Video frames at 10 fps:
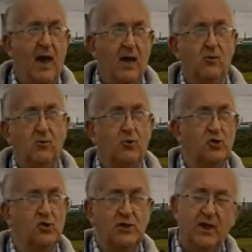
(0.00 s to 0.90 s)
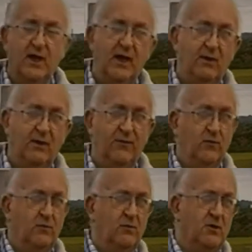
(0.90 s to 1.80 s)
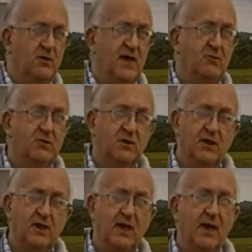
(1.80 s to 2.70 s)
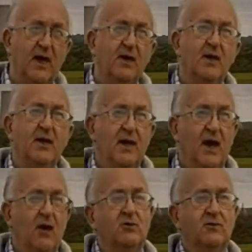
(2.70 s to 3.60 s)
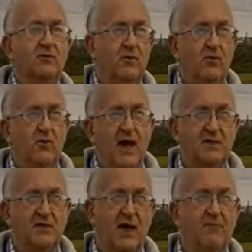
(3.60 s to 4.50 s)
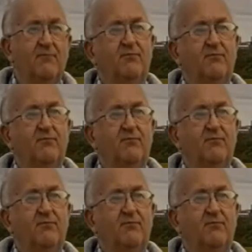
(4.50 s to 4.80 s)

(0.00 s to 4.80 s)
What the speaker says: help push the fuel rods out of the reactor.